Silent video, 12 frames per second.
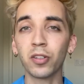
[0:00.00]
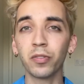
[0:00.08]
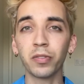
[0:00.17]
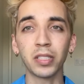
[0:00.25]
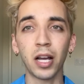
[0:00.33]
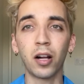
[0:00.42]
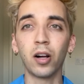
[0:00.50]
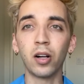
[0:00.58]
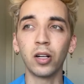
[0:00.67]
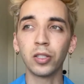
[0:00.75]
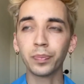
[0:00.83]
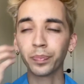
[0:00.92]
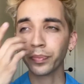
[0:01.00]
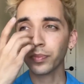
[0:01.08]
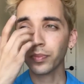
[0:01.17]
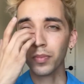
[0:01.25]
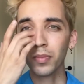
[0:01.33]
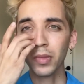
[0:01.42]
field at all,
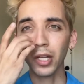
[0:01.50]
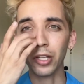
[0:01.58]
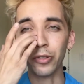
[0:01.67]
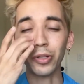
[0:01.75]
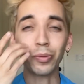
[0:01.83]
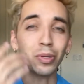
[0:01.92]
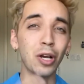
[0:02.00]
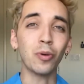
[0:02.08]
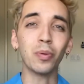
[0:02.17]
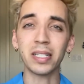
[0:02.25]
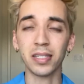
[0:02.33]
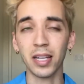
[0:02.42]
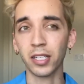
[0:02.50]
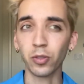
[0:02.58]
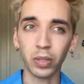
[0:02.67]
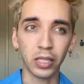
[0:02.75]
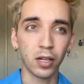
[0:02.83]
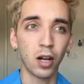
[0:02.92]
you don't know what it's like to
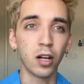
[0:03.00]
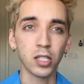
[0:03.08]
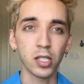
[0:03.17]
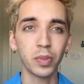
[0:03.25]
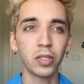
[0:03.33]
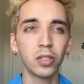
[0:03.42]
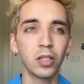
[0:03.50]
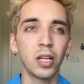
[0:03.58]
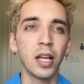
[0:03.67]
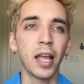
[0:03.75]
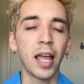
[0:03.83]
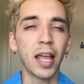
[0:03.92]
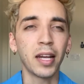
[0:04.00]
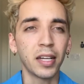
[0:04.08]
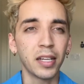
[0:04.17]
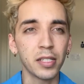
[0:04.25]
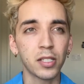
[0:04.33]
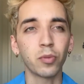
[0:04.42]
work in a hospital, and it
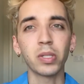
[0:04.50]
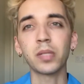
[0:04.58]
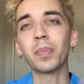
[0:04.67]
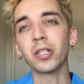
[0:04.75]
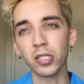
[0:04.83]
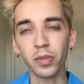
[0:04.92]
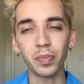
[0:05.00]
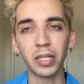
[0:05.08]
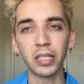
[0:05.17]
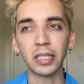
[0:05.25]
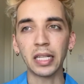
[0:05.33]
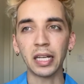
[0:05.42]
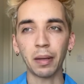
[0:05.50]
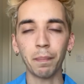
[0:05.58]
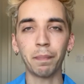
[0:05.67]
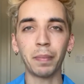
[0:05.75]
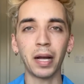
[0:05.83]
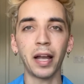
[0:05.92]
is a responsibility.
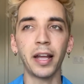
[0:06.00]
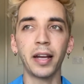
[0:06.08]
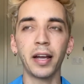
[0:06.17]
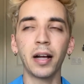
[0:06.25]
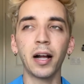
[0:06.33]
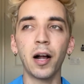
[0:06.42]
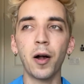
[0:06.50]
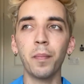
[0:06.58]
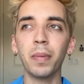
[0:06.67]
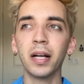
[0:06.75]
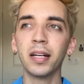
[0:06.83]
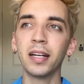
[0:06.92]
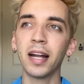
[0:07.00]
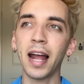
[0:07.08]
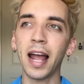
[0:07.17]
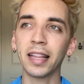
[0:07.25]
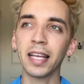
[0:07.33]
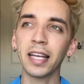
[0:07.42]
But
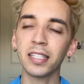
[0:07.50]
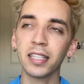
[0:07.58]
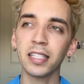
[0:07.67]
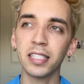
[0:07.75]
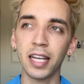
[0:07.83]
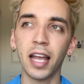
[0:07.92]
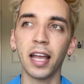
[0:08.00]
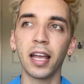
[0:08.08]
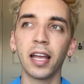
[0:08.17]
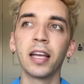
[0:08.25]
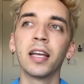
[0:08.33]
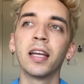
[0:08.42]
at the end of the day,